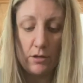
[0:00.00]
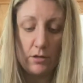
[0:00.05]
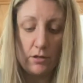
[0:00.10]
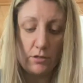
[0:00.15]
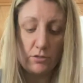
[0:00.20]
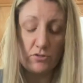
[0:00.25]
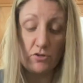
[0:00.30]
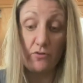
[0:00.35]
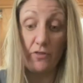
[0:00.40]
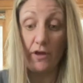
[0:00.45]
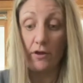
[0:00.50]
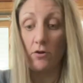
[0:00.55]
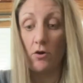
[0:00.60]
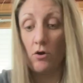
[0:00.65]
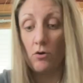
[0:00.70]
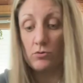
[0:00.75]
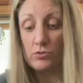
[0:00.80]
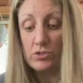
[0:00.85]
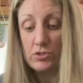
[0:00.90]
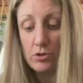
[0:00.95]
So that
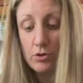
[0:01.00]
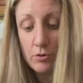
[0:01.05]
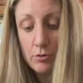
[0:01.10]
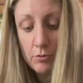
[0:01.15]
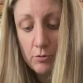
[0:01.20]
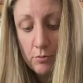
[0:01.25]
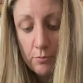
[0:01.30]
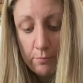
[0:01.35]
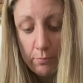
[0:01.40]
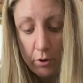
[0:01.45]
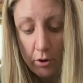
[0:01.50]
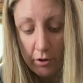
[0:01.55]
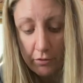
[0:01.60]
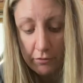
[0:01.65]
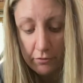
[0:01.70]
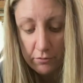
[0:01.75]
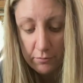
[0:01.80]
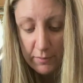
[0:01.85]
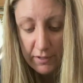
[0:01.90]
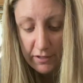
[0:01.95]
also
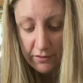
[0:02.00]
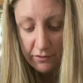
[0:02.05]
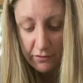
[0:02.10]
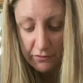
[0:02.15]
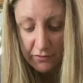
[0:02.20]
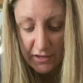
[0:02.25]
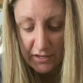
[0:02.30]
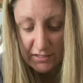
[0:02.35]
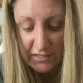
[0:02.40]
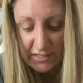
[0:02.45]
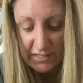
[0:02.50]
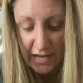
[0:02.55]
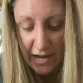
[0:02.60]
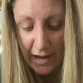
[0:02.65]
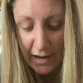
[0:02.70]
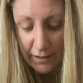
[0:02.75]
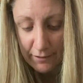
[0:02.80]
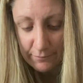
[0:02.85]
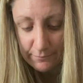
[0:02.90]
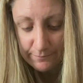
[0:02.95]
bothered me that they
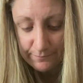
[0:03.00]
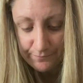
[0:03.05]
sat